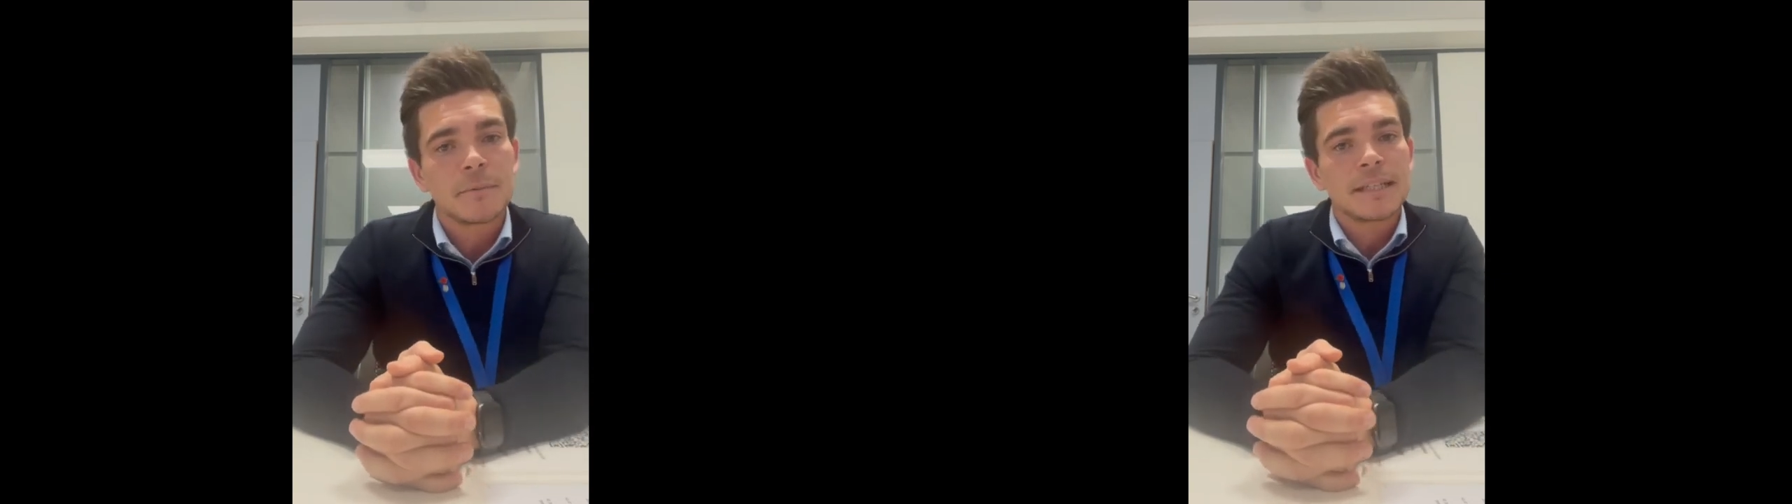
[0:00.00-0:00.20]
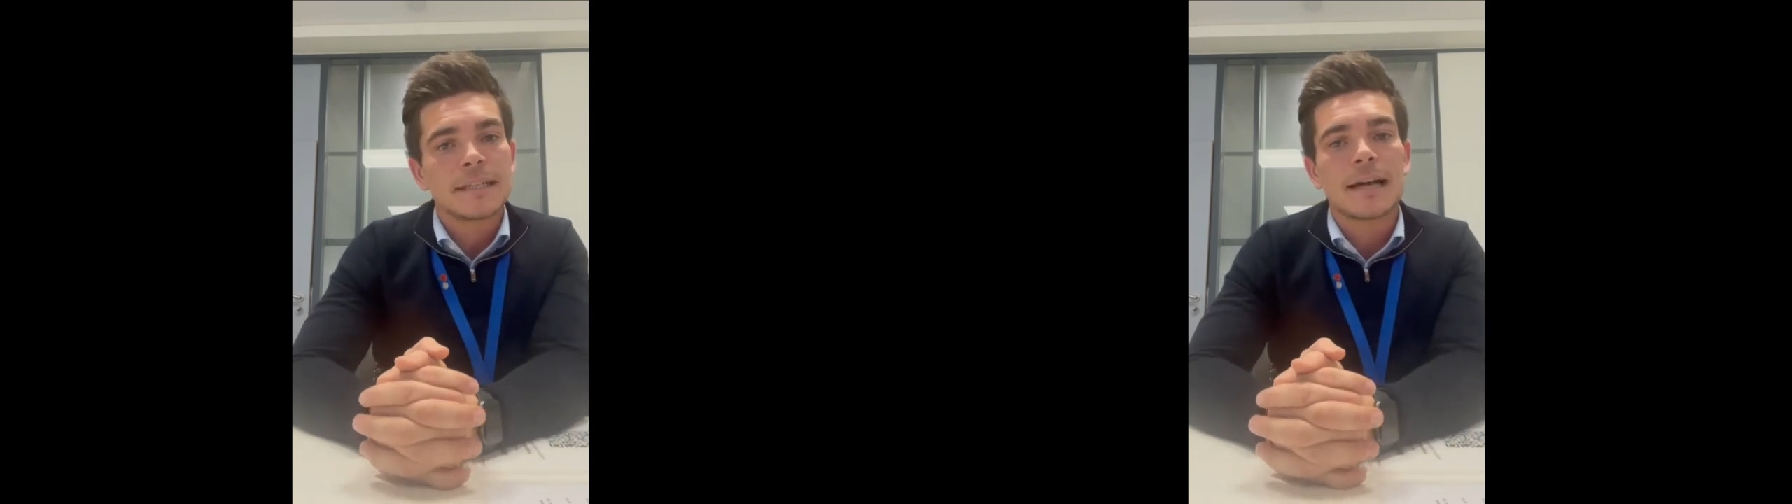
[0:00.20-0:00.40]

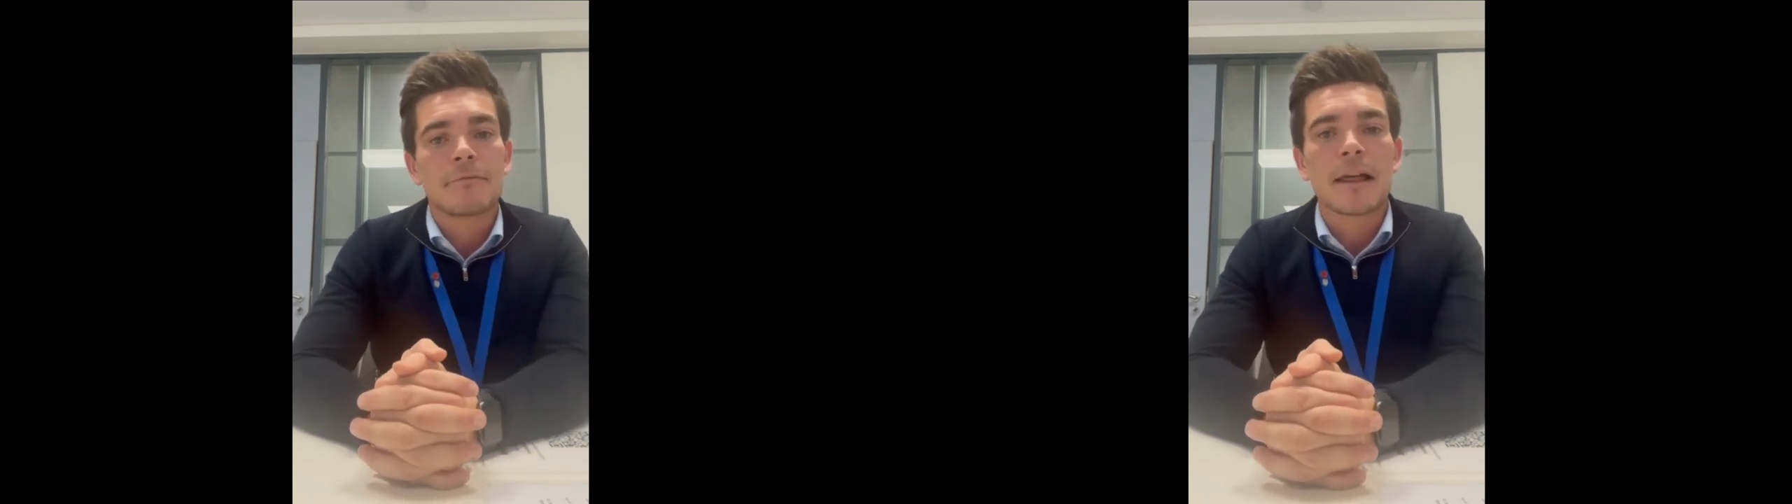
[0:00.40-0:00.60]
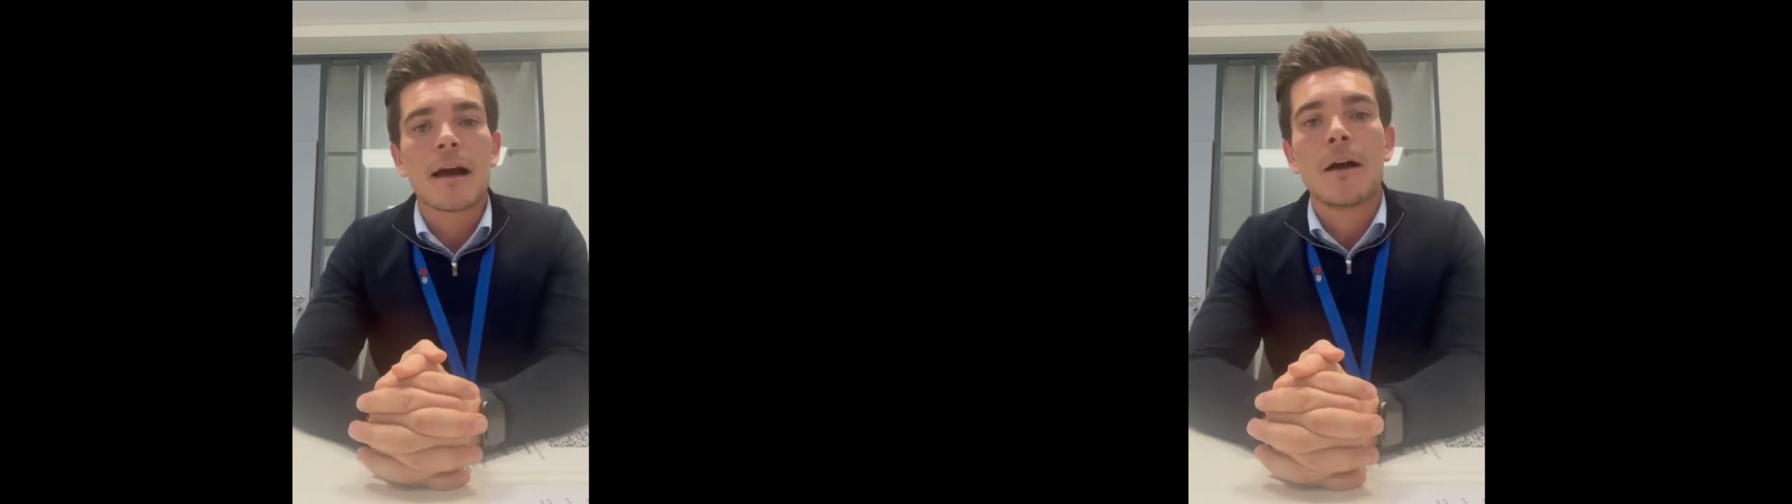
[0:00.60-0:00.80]
we did
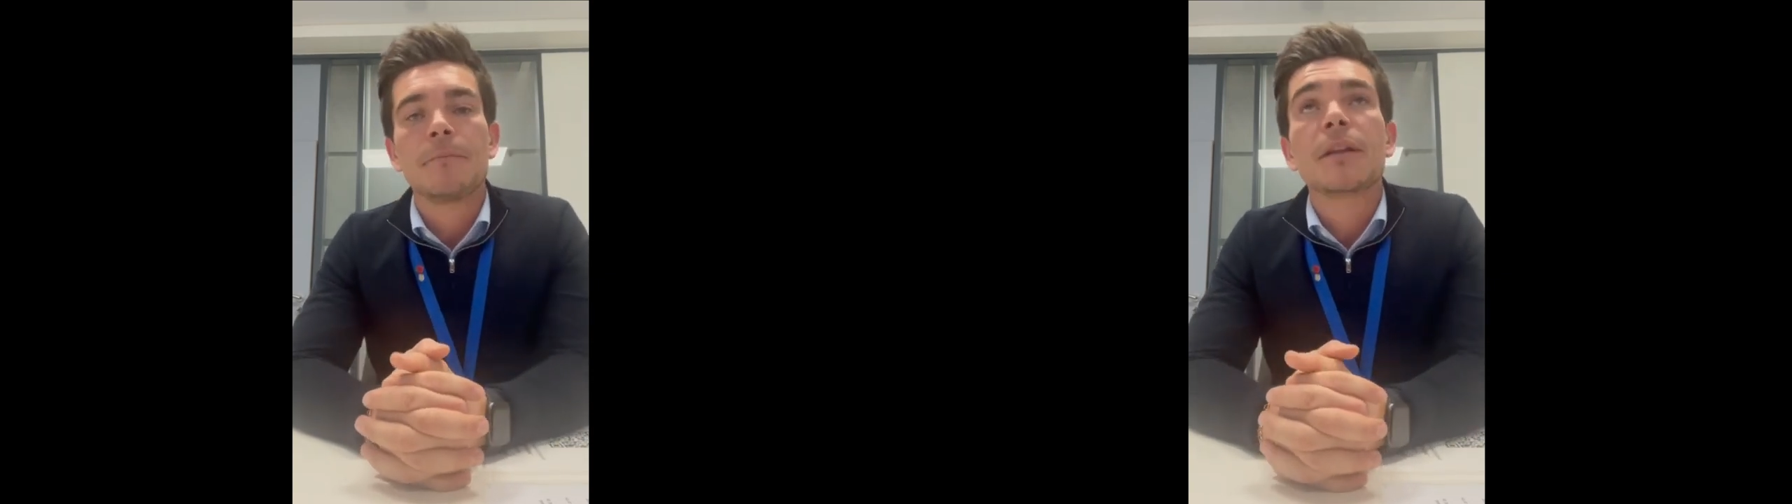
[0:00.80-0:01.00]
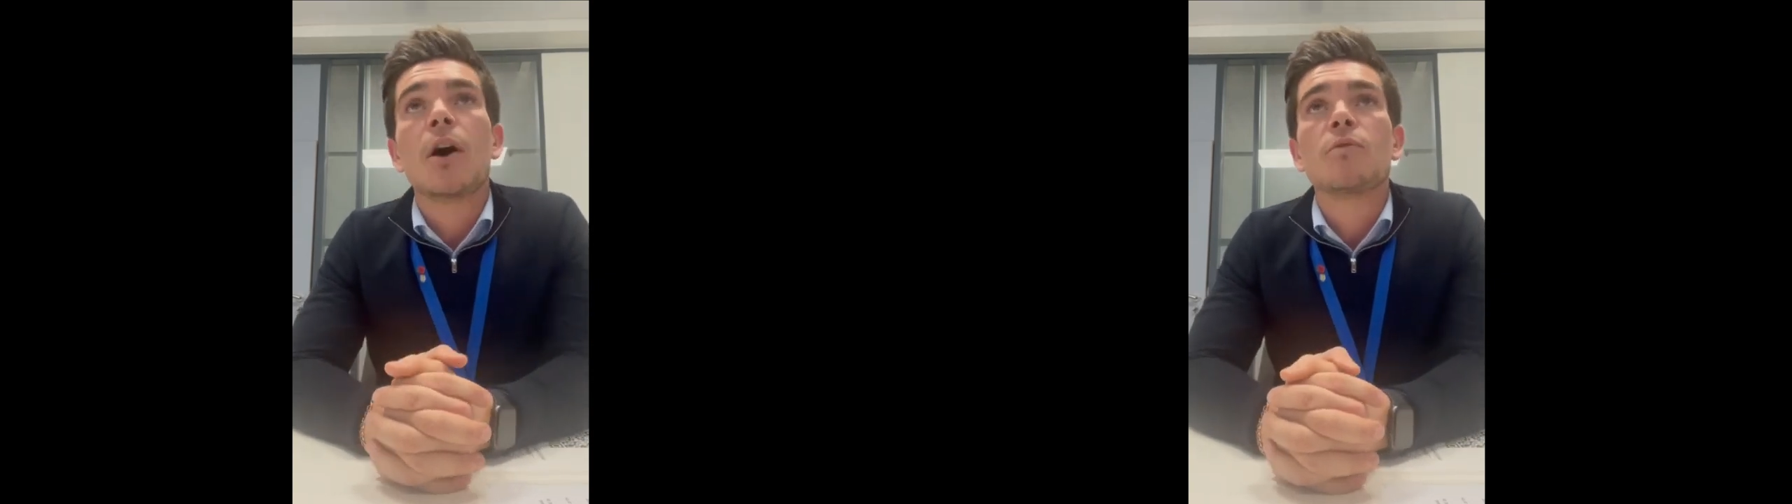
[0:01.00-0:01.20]
have that
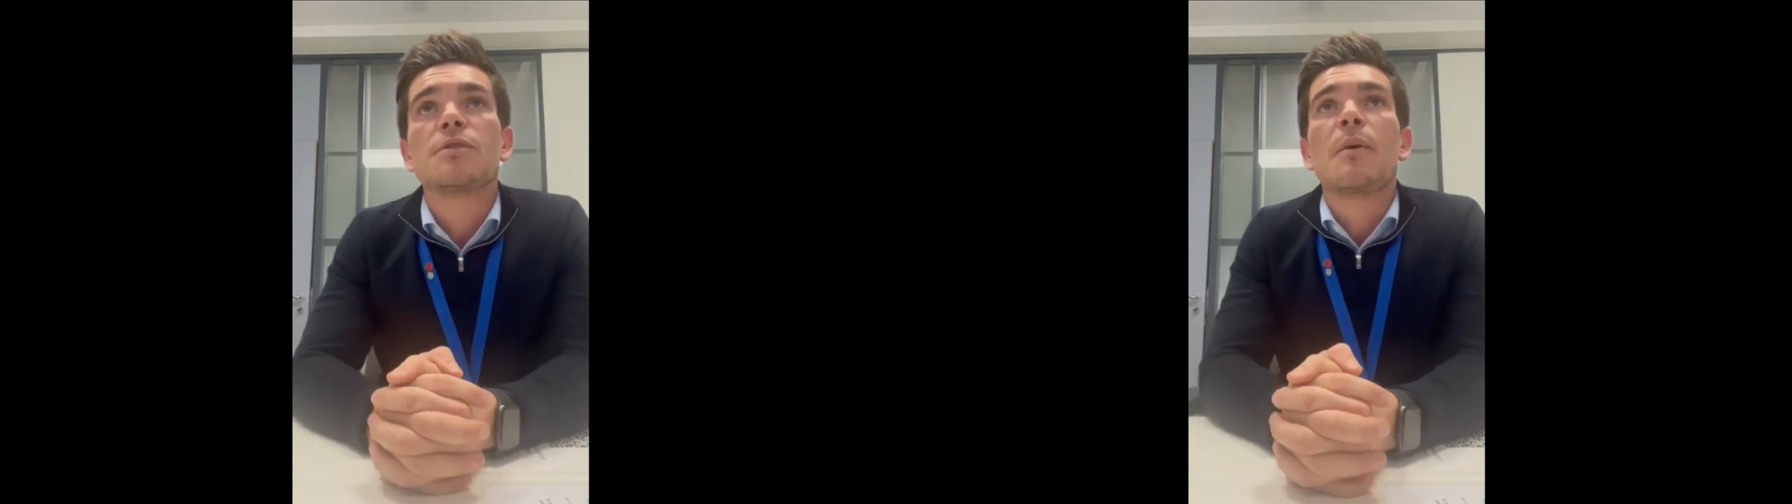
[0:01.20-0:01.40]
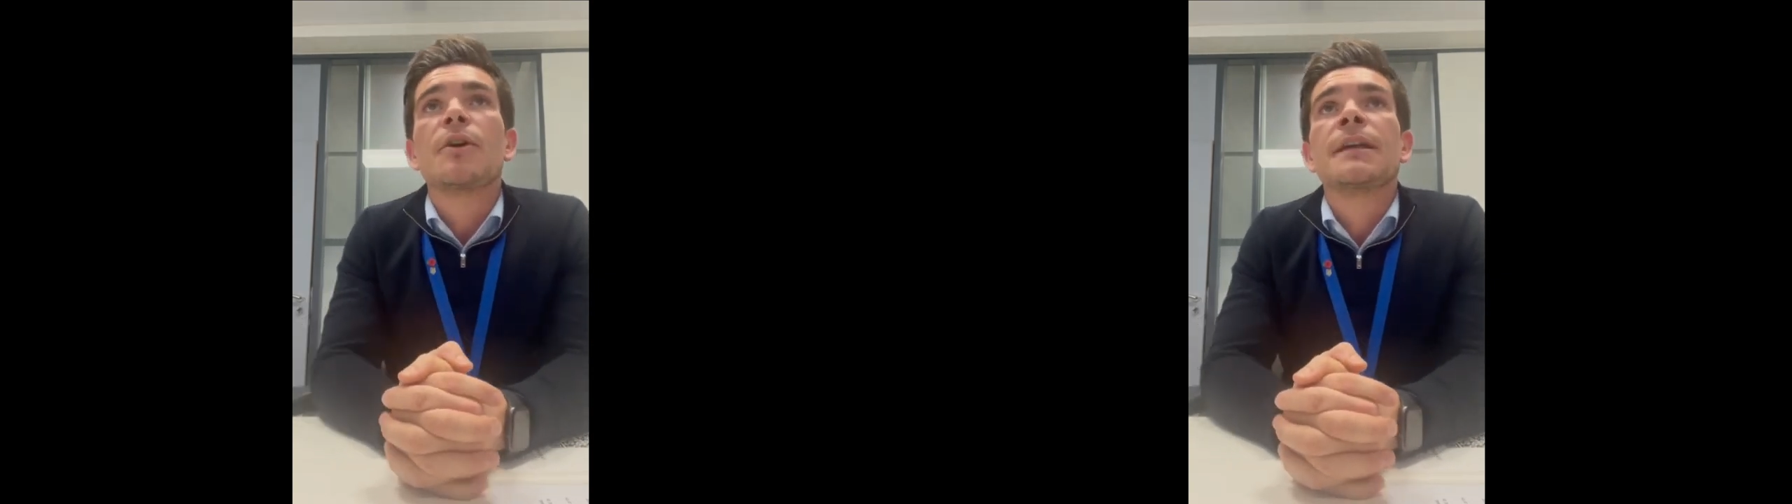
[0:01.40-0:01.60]
cold
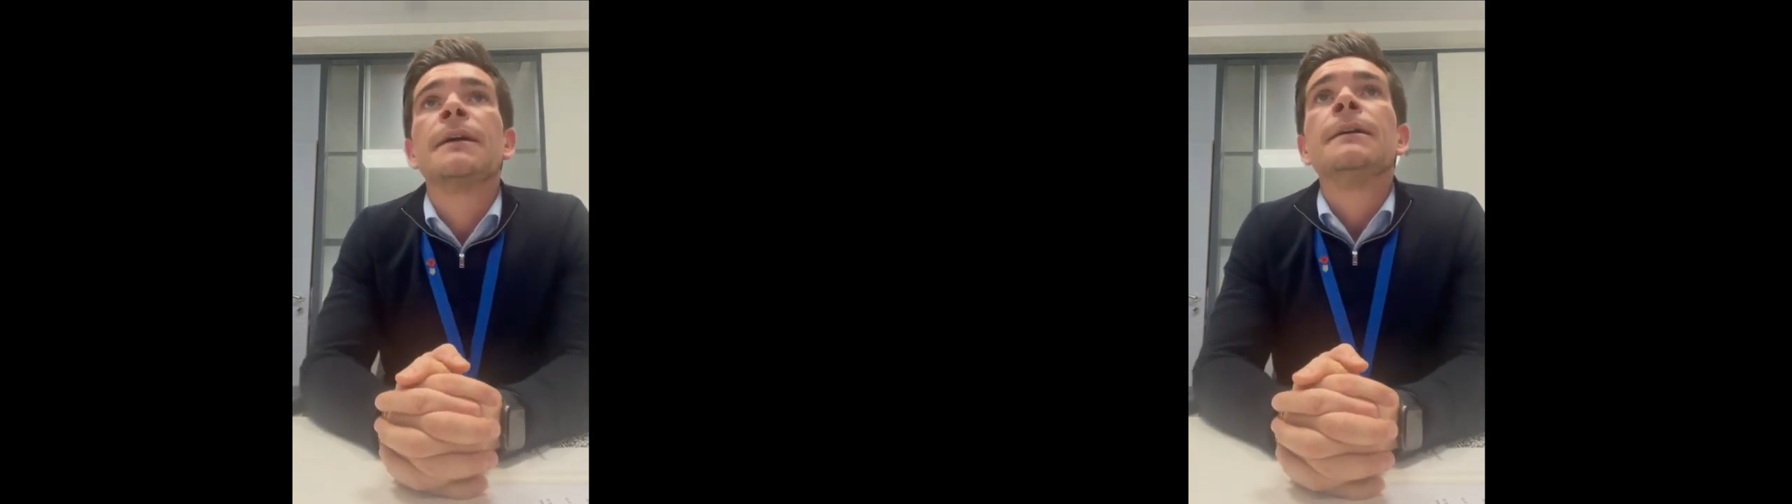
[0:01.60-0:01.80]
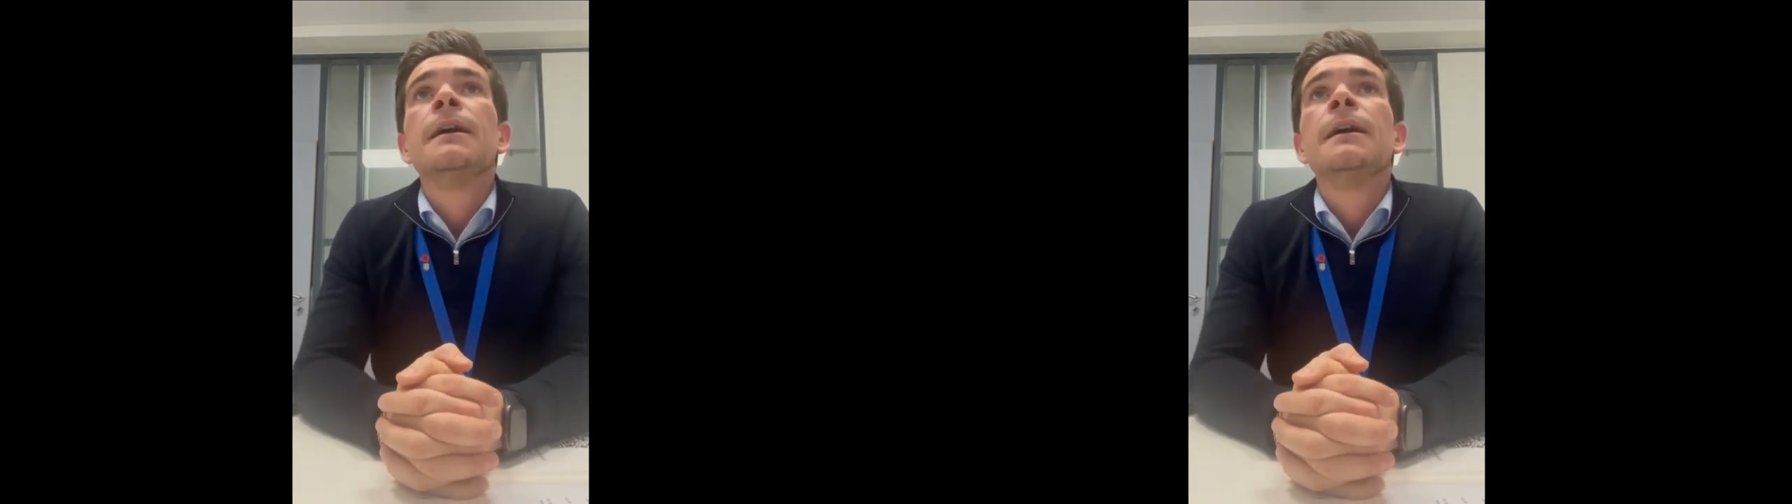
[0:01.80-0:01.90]
spike.